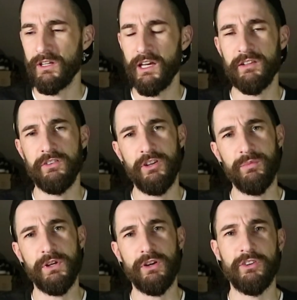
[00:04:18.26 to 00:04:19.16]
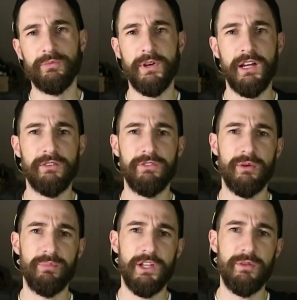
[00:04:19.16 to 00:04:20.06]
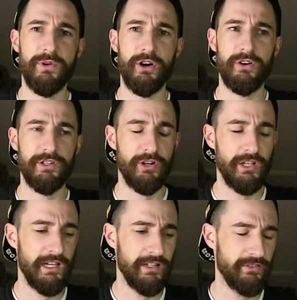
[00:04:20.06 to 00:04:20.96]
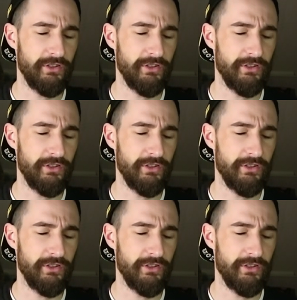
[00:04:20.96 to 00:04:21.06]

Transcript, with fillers: get the shipping cost back via PayPal and all that.